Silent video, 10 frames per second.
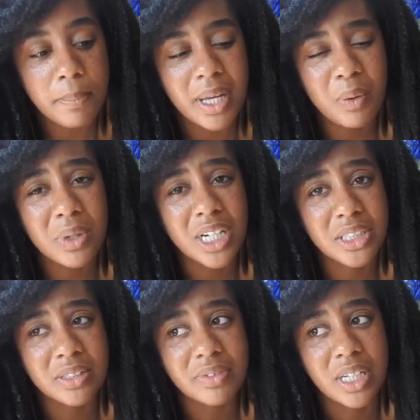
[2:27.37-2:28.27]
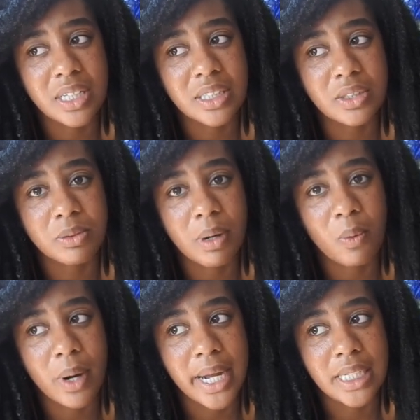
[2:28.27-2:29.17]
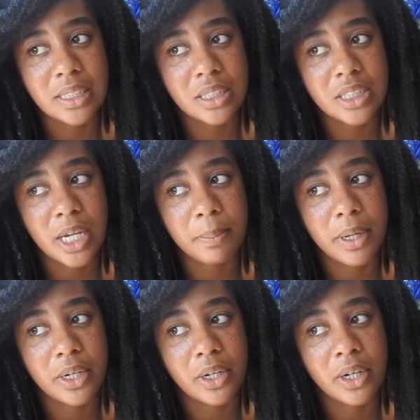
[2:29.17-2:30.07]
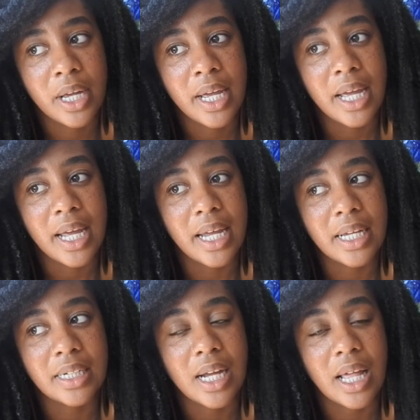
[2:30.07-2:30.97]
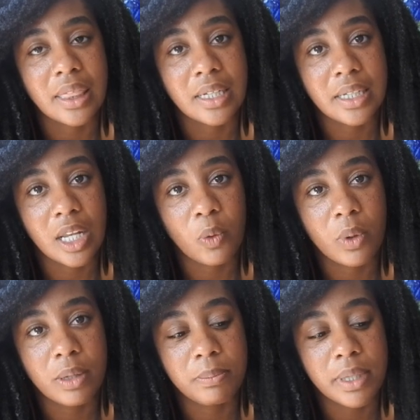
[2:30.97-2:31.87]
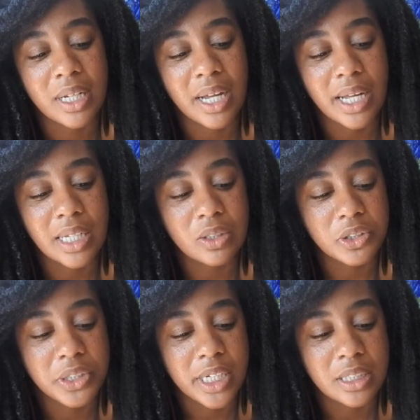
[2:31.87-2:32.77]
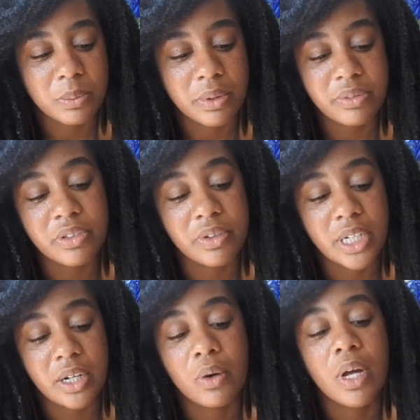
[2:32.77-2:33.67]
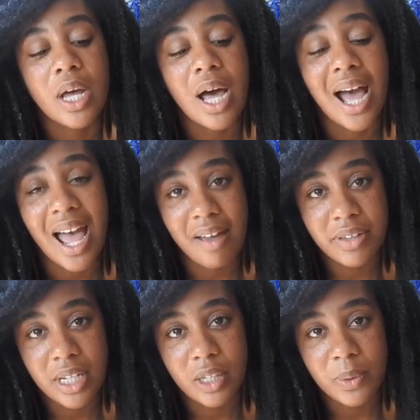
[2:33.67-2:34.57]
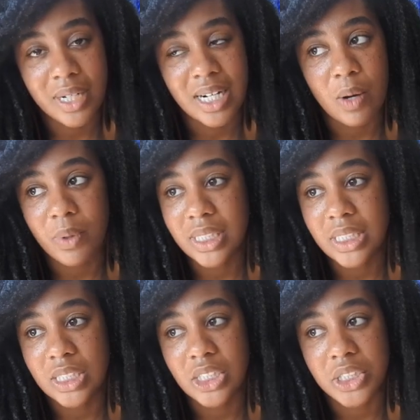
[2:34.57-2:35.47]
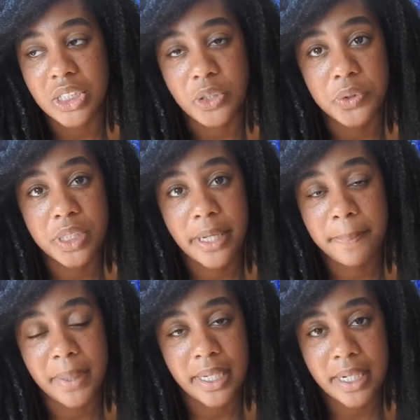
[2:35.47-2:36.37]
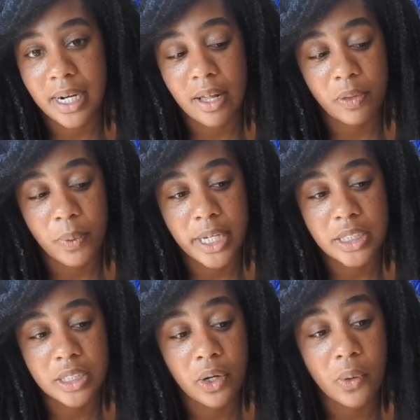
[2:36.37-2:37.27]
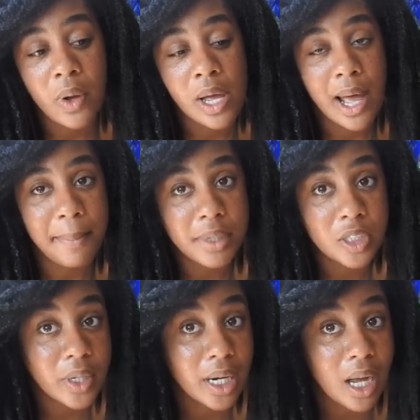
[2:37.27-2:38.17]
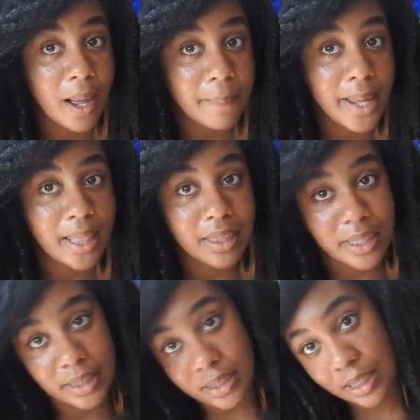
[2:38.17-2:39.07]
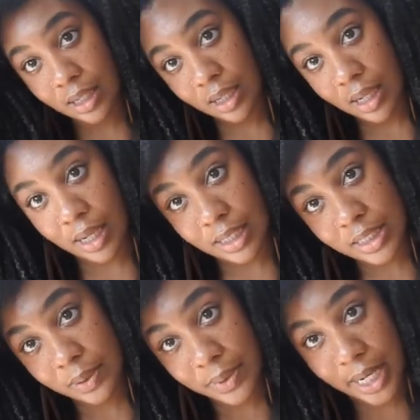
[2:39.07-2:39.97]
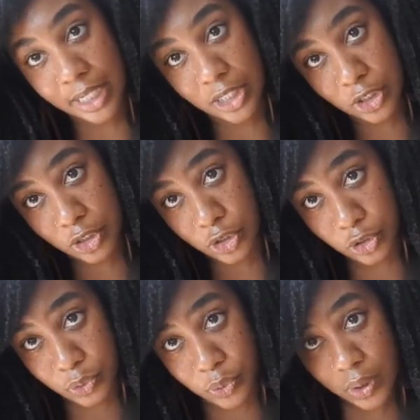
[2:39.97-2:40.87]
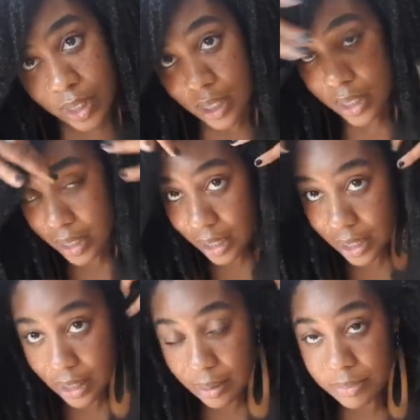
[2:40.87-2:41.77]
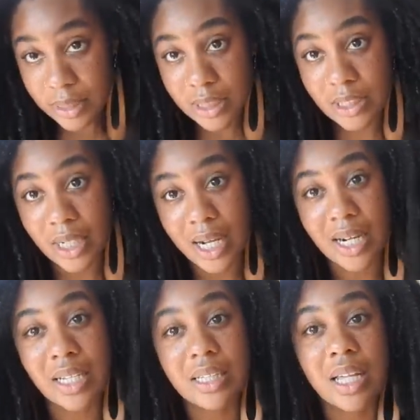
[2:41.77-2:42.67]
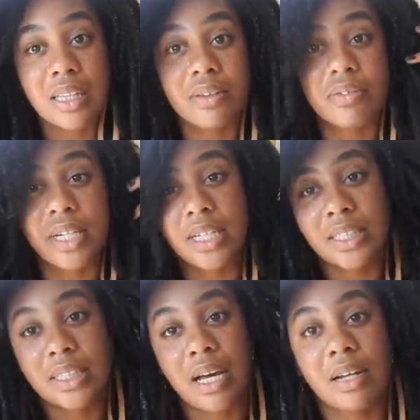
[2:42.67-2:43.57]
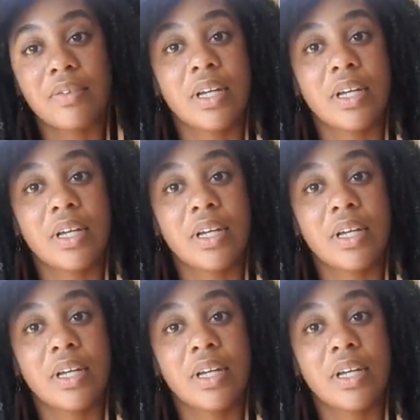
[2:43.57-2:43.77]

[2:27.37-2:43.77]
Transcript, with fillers: but what I should have done is use my white shea butter and not the yellow one. But like I told you guys in the previous video, I have the yellow one and I wanted to just use it up and get it out of the way. So I'm going to try to combat this, uh, see what I can do um, to kind of get like the flakiness out of